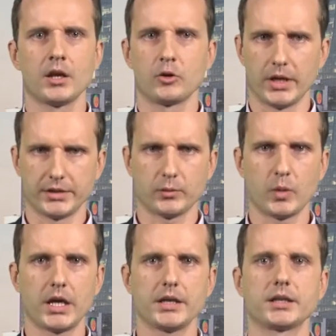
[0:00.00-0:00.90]
Raise
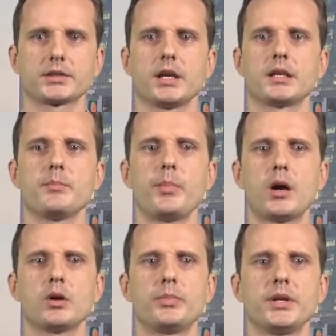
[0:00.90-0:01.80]
awareness and
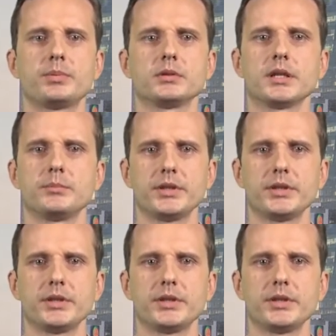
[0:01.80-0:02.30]
empower people and